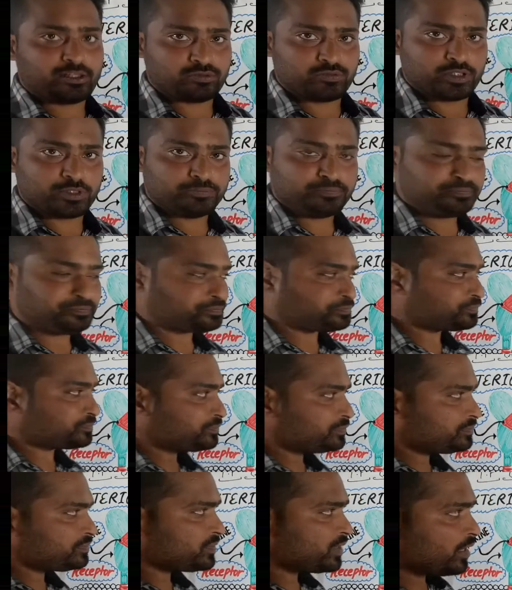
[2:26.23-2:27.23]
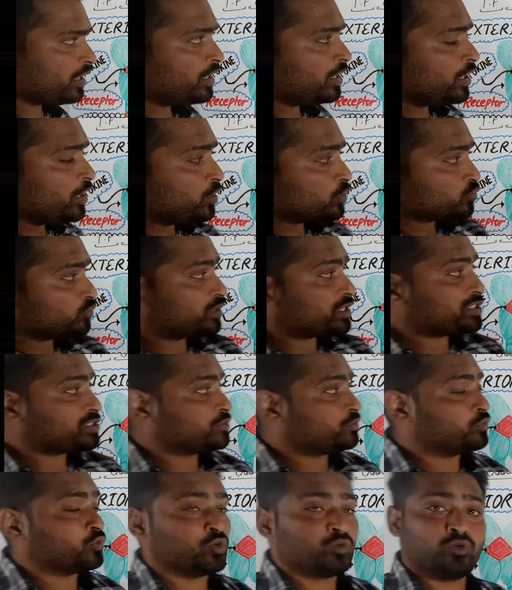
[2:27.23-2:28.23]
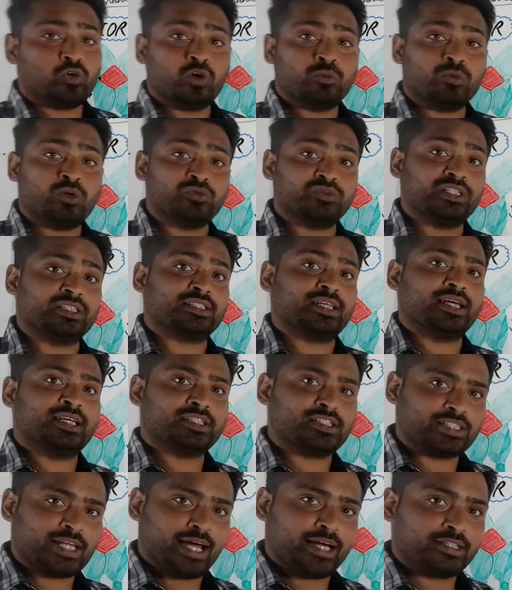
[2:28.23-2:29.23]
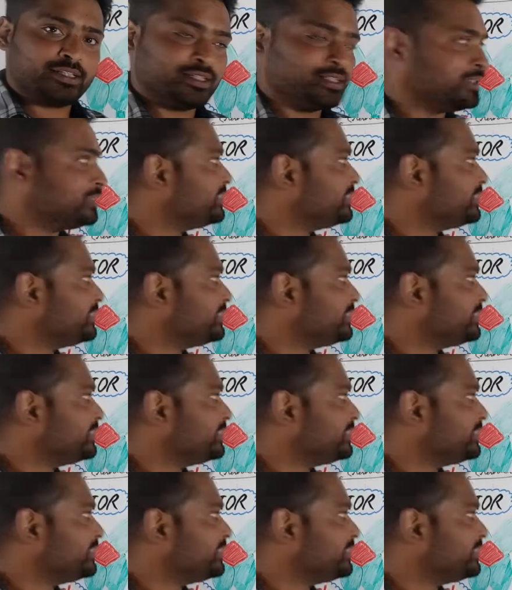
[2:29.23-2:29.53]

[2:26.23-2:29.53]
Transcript: pathway. So what is the full form of this STAT?